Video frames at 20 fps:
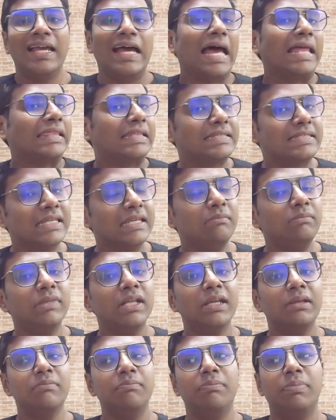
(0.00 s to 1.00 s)
At the same
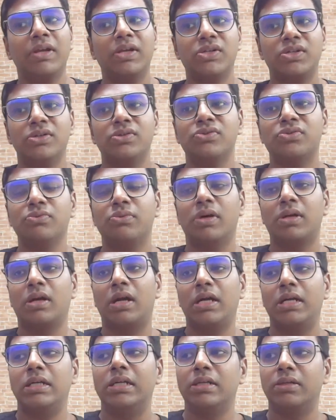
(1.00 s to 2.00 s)
time, patients who are
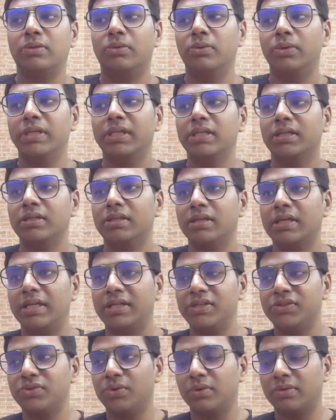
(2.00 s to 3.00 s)
undergoing
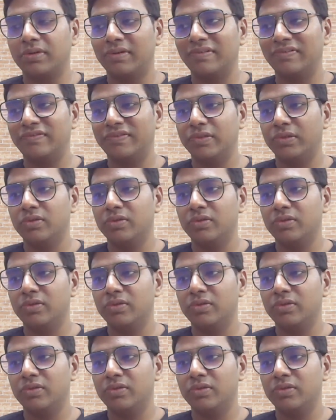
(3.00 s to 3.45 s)
any sort of,